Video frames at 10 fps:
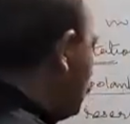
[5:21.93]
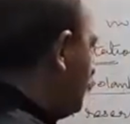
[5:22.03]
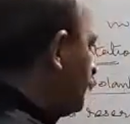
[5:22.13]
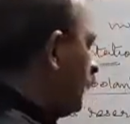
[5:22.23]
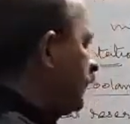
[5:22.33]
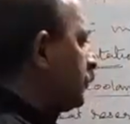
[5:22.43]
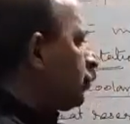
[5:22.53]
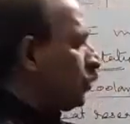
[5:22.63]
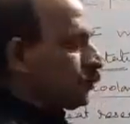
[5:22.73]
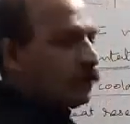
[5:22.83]
that is
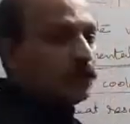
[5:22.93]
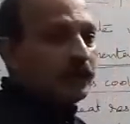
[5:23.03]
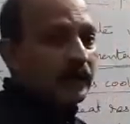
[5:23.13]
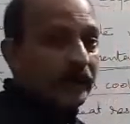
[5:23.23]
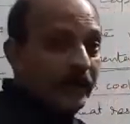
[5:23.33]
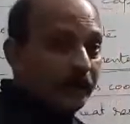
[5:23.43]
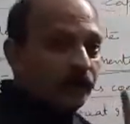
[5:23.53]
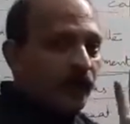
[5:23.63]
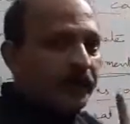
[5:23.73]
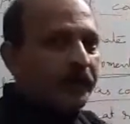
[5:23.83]
also an
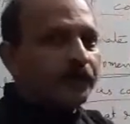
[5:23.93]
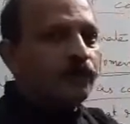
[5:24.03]
advantage